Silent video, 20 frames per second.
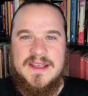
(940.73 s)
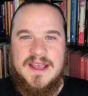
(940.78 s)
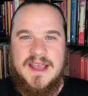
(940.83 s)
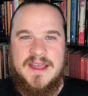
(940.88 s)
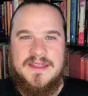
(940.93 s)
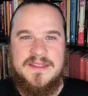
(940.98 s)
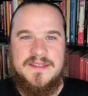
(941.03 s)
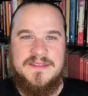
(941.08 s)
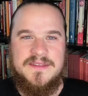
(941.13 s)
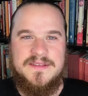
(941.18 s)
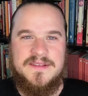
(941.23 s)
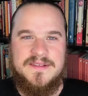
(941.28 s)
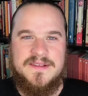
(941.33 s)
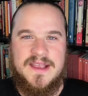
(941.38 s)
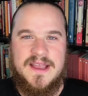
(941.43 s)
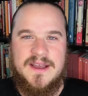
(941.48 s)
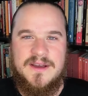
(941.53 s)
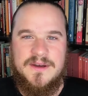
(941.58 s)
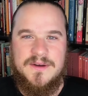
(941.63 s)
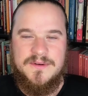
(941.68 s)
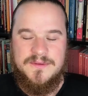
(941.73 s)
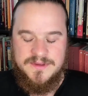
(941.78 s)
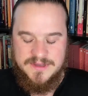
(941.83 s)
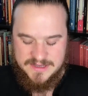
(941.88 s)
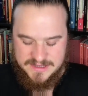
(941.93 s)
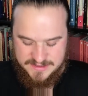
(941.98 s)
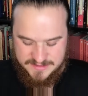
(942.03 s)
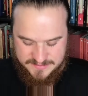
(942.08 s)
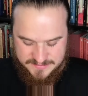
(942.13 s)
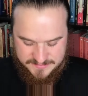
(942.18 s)
And then this is
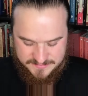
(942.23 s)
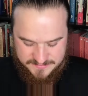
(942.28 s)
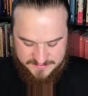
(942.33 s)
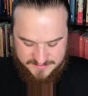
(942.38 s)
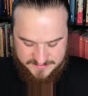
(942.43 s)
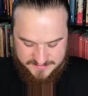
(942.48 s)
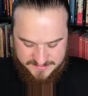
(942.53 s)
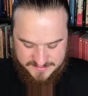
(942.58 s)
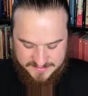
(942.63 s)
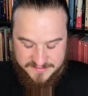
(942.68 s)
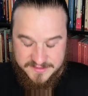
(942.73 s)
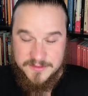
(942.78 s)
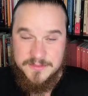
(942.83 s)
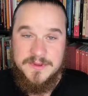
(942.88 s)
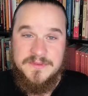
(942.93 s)
how this is considered to